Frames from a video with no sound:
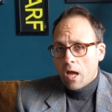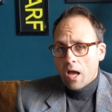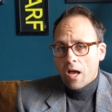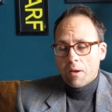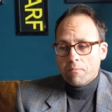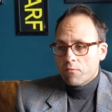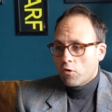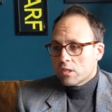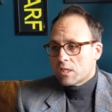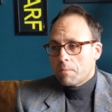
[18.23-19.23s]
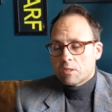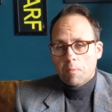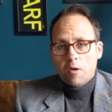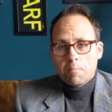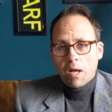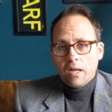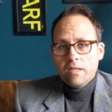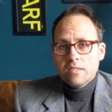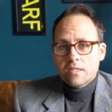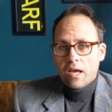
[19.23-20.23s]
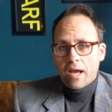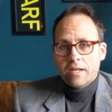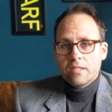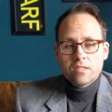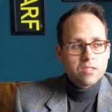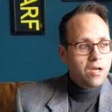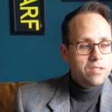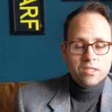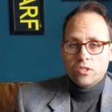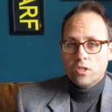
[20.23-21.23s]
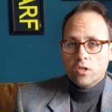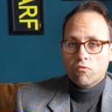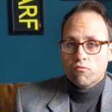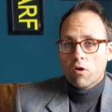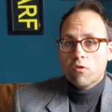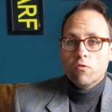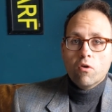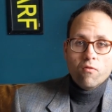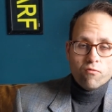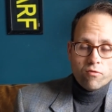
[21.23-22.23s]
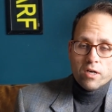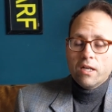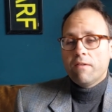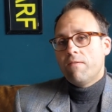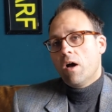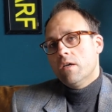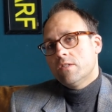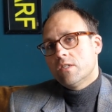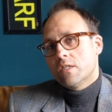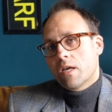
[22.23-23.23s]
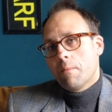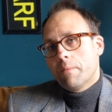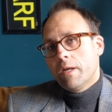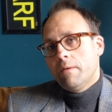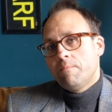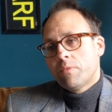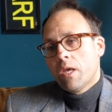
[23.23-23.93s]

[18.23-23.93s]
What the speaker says: Ross & Bespoke Butlers had started to grow really fast as a company.